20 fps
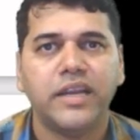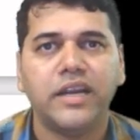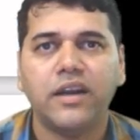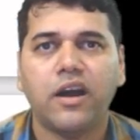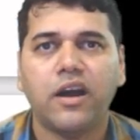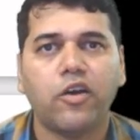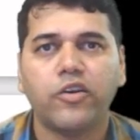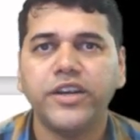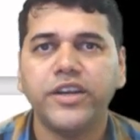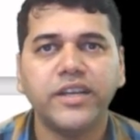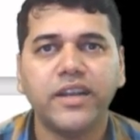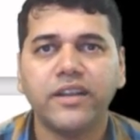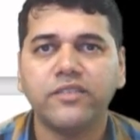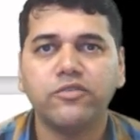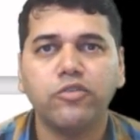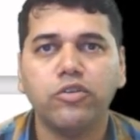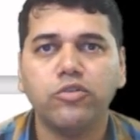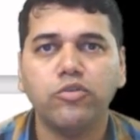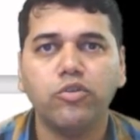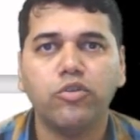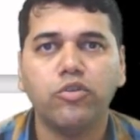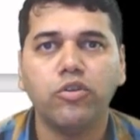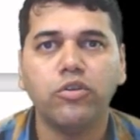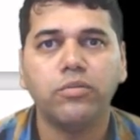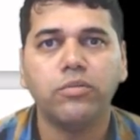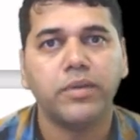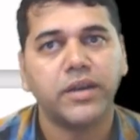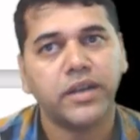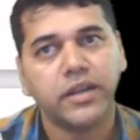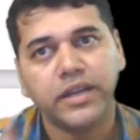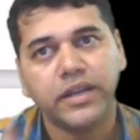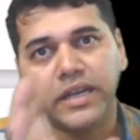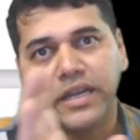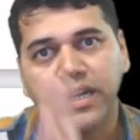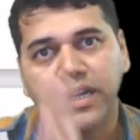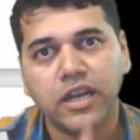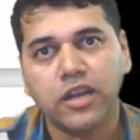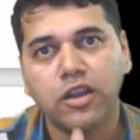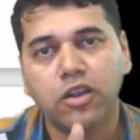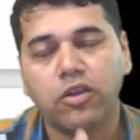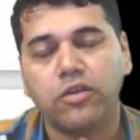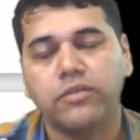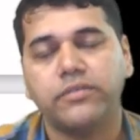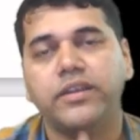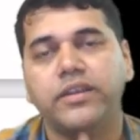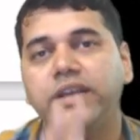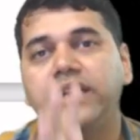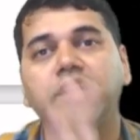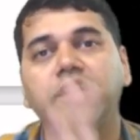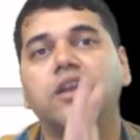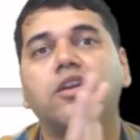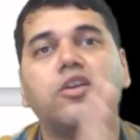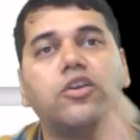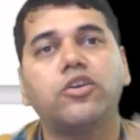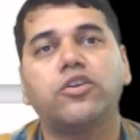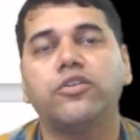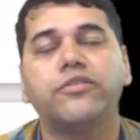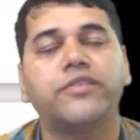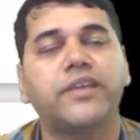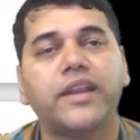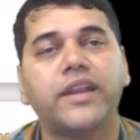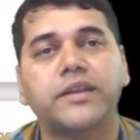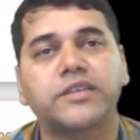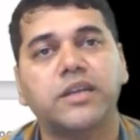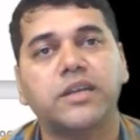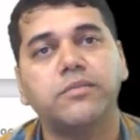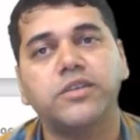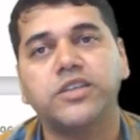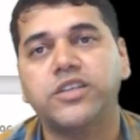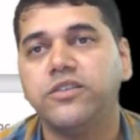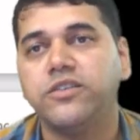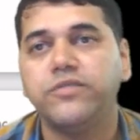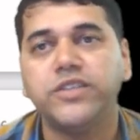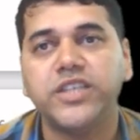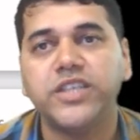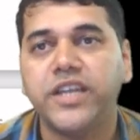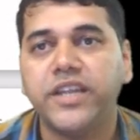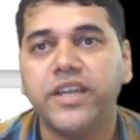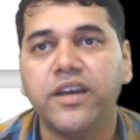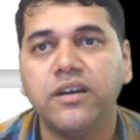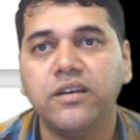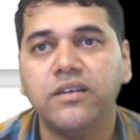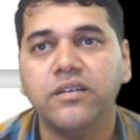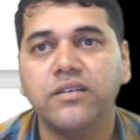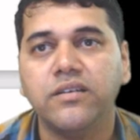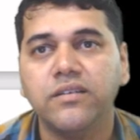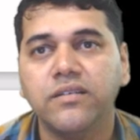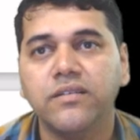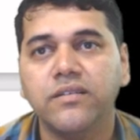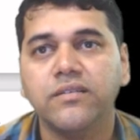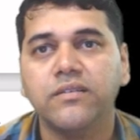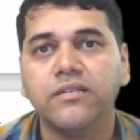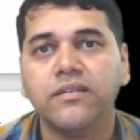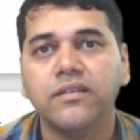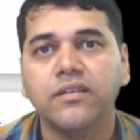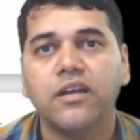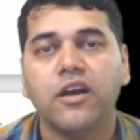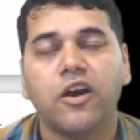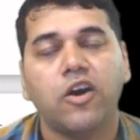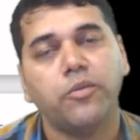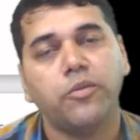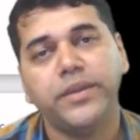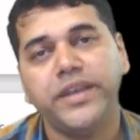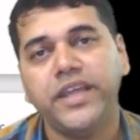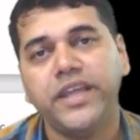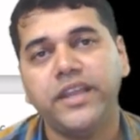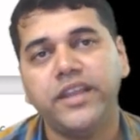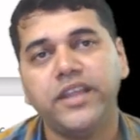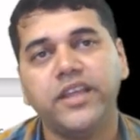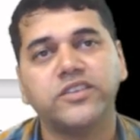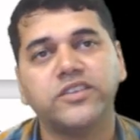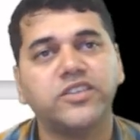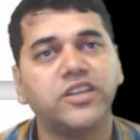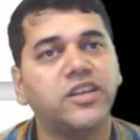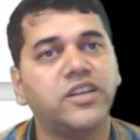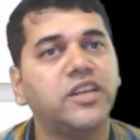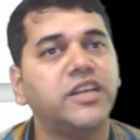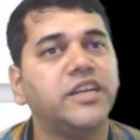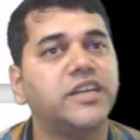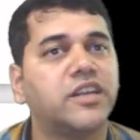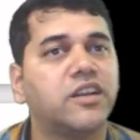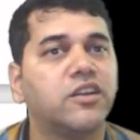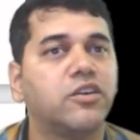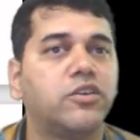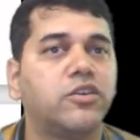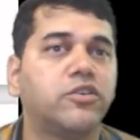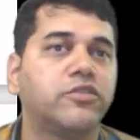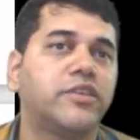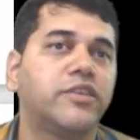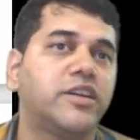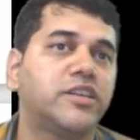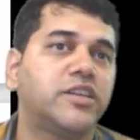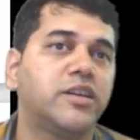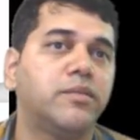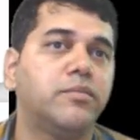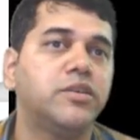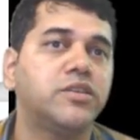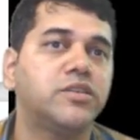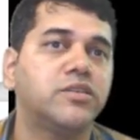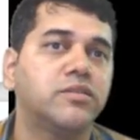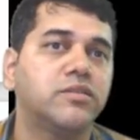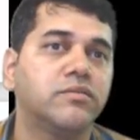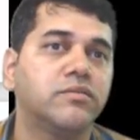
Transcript: Auditor has got no role, but internal controls are established in which area? How many areas generally internal controls are established?